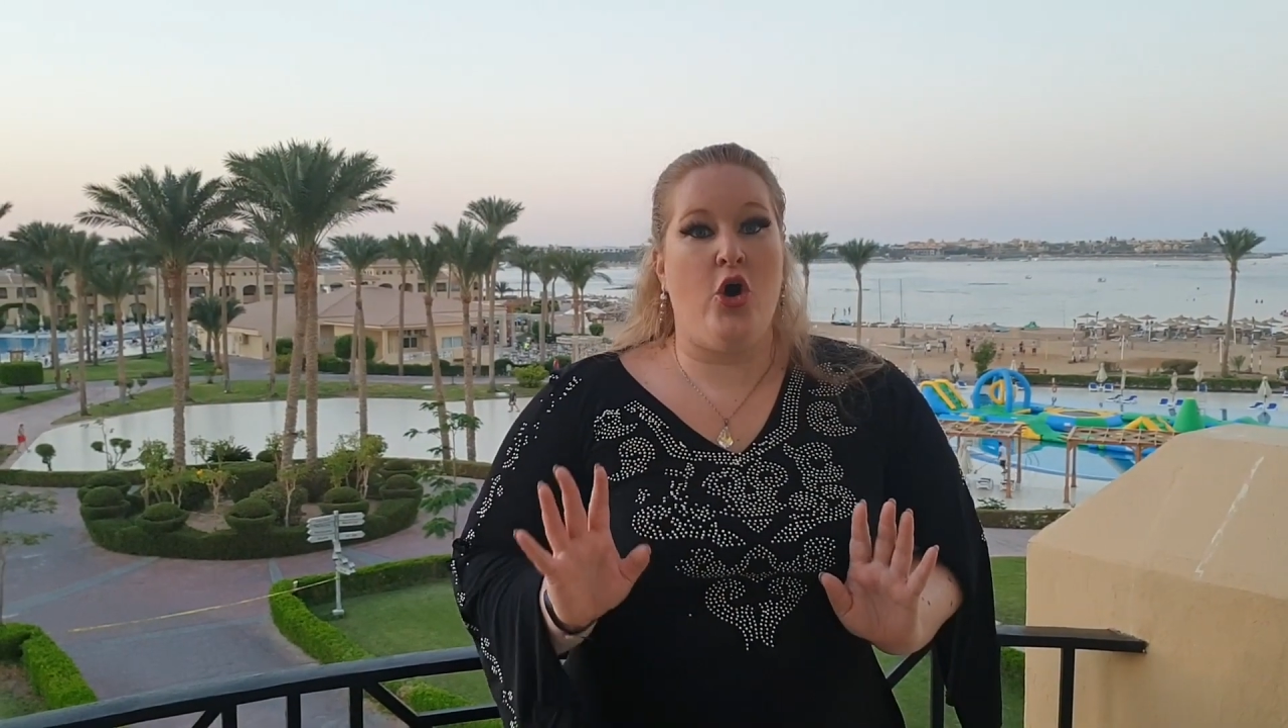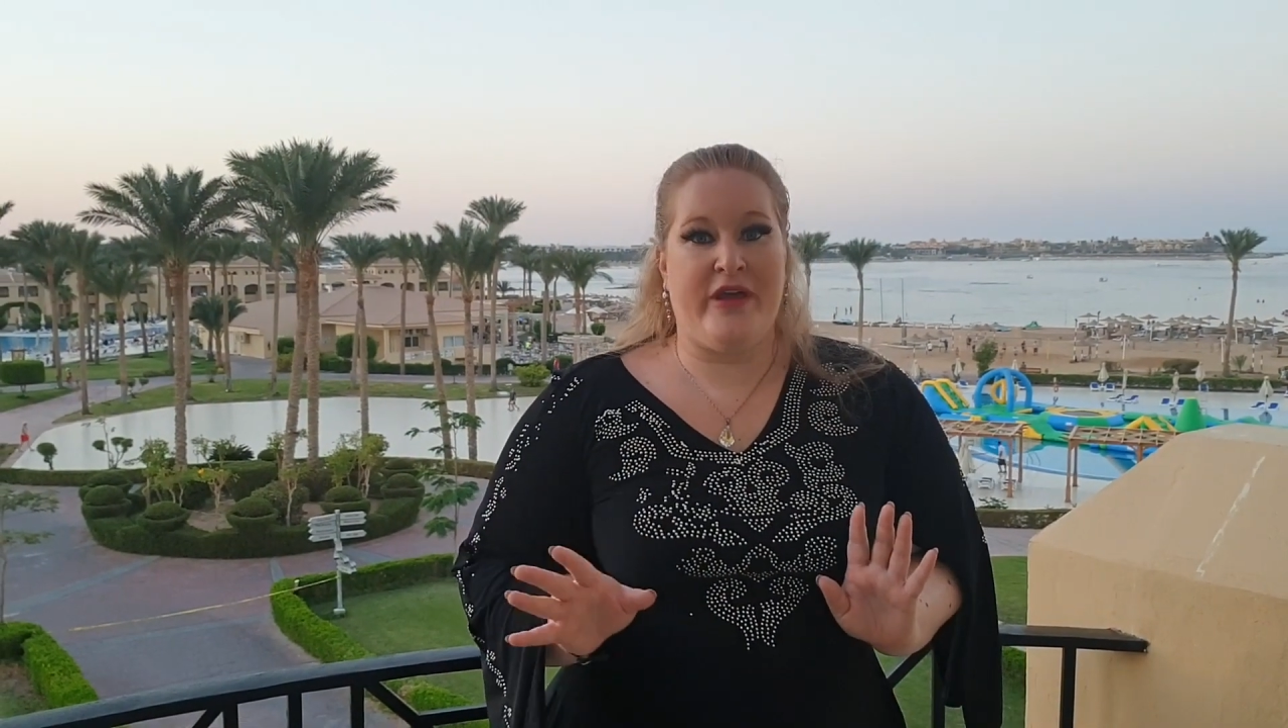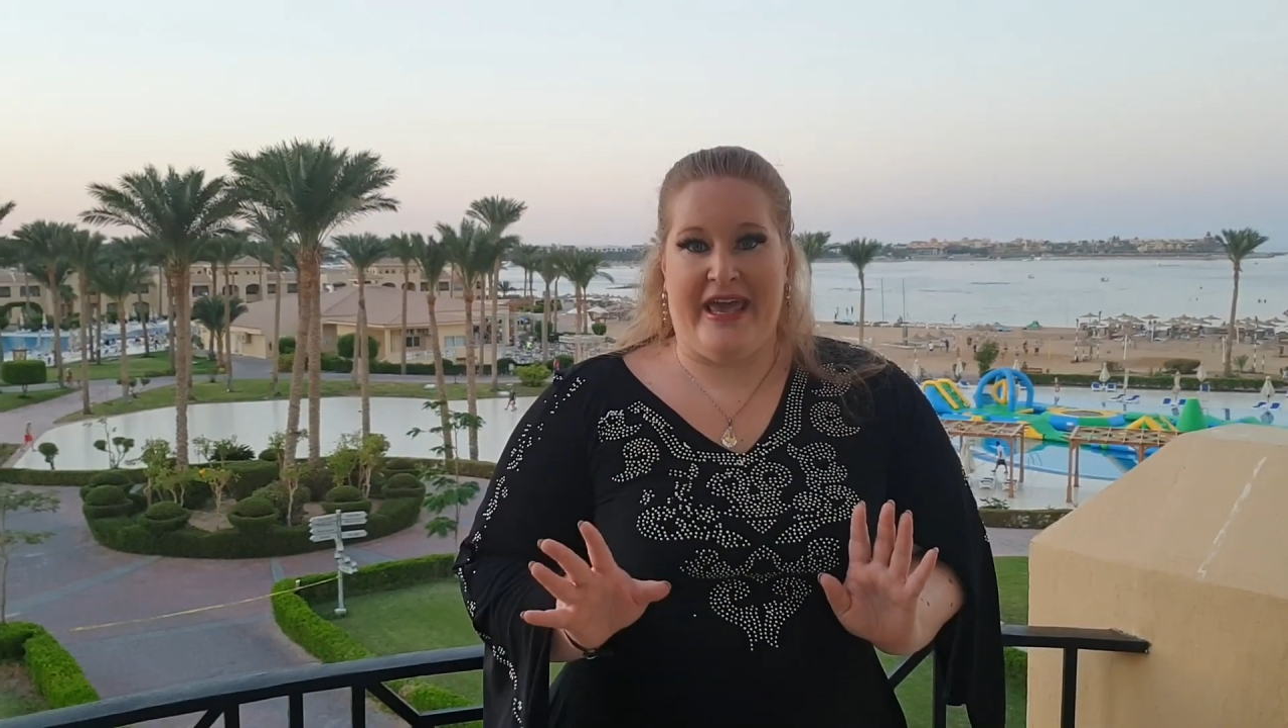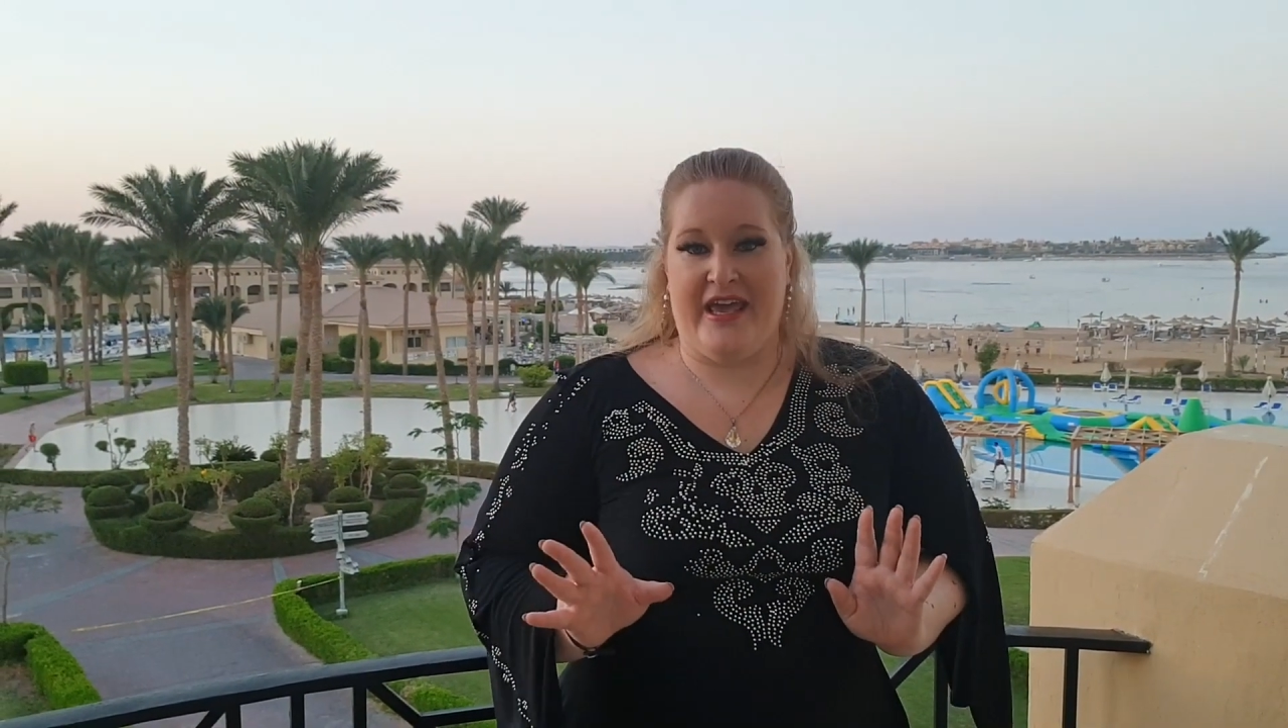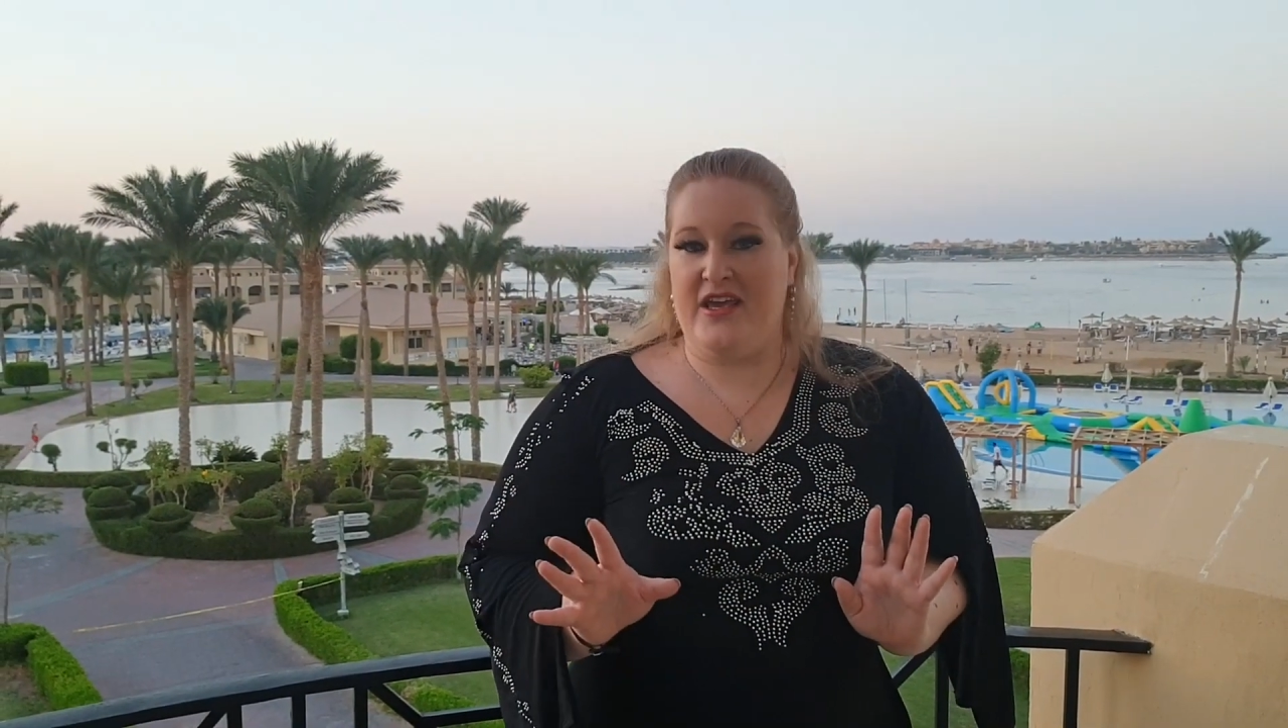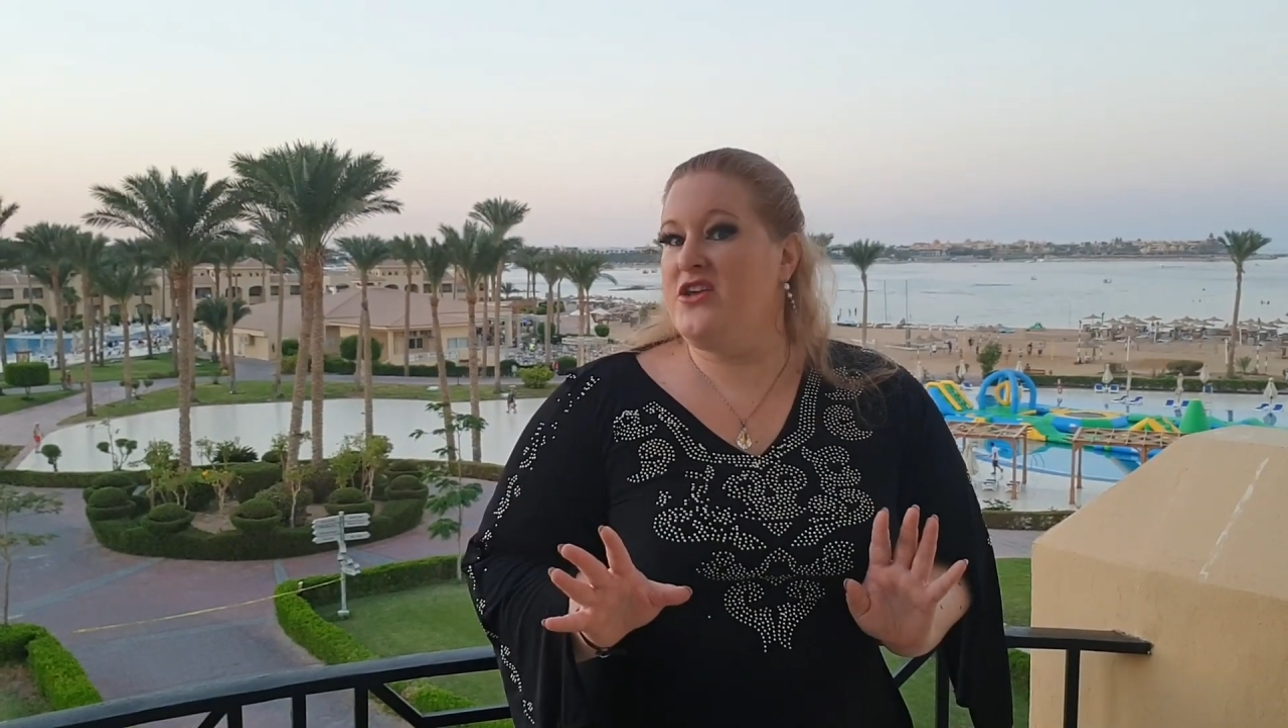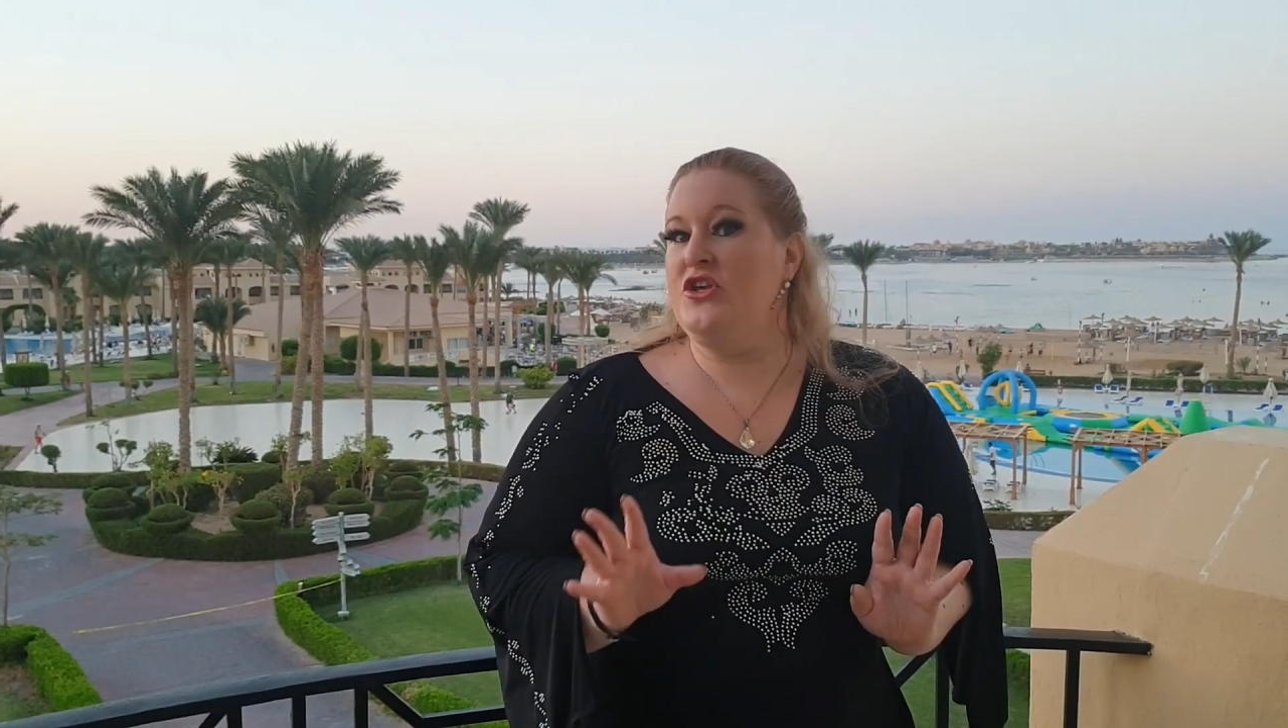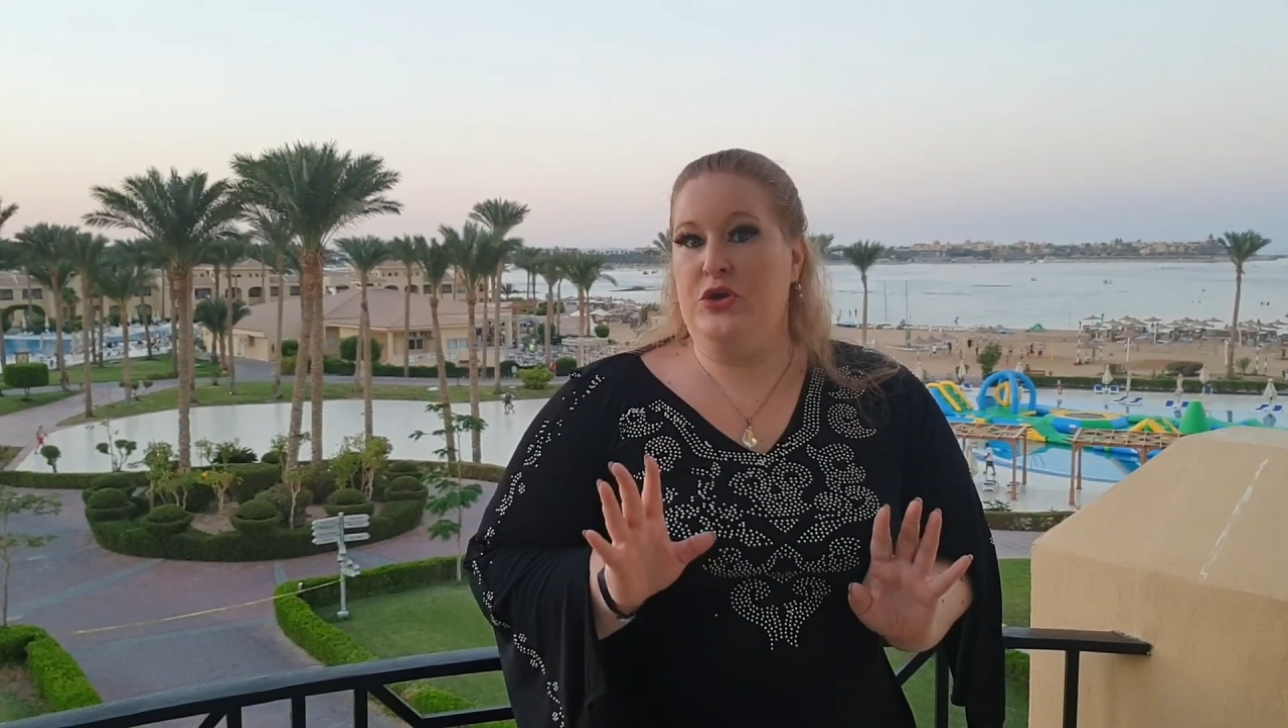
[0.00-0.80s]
Okay,